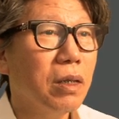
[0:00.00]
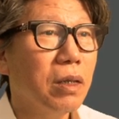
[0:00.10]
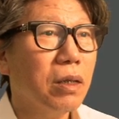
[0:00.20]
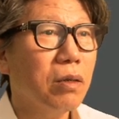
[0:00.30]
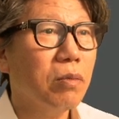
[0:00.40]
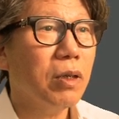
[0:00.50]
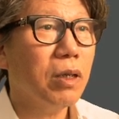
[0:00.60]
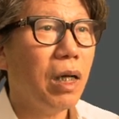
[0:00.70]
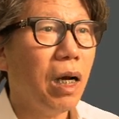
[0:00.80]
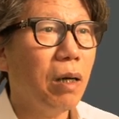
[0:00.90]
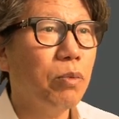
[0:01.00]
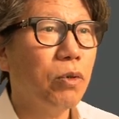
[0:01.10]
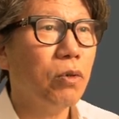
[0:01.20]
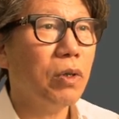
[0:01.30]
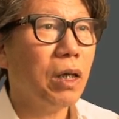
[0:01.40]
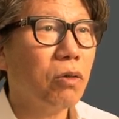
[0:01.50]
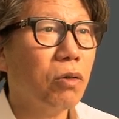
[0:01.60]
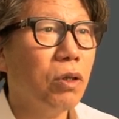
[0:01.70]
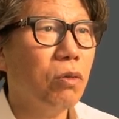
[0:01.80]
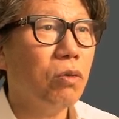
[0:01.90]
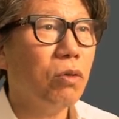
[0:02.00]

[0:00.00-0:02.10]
This is a reverse curve of Spee.